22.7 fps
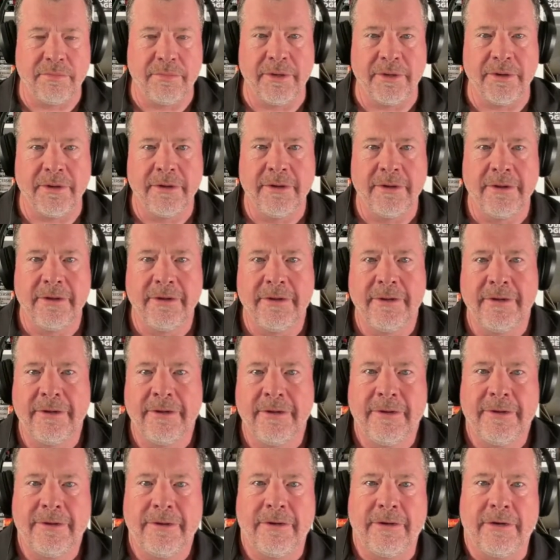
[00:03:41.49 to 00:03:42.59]
but
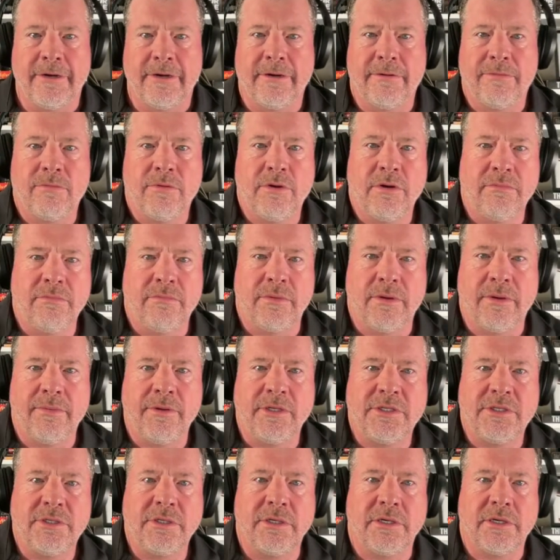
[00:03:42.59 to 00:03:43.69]
well, let me
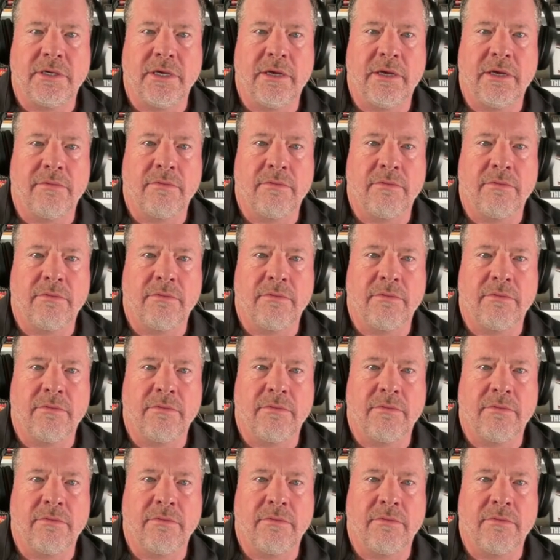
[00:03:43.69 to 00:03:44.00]
see.